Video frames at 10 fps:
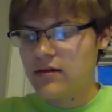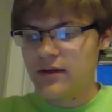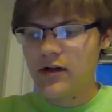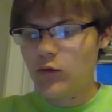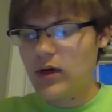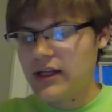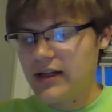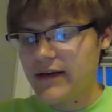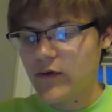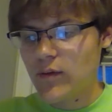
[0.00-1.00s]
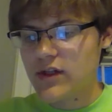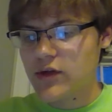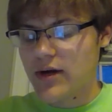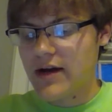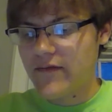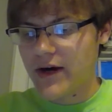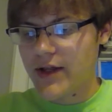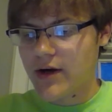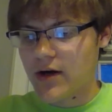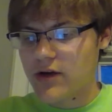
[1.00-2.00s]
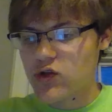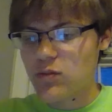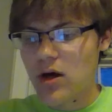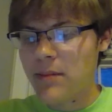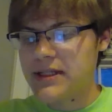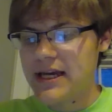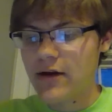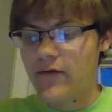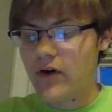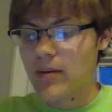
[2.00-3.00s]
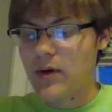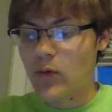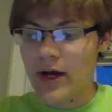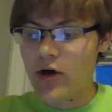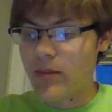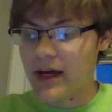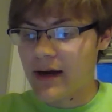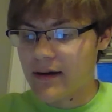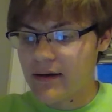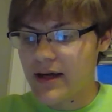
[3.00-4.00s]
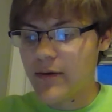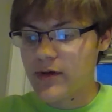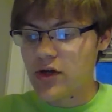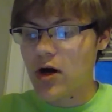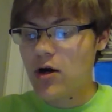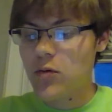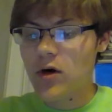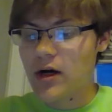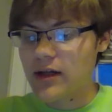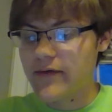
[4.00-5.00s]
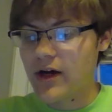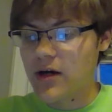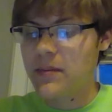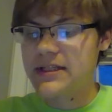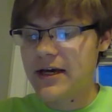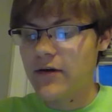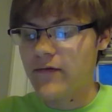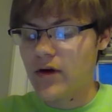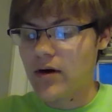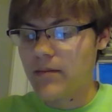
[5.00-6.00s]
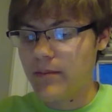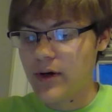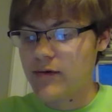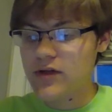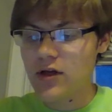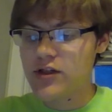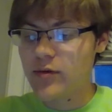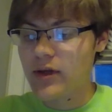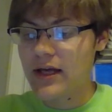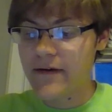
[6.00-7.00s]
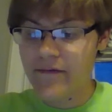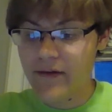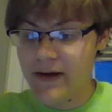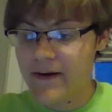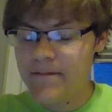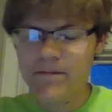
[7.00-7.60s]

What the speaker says: Little Willie lived with his grandfather on a small potato farm in Wyoming. It was hard work living on a potato farm, but it was also a lot of fun.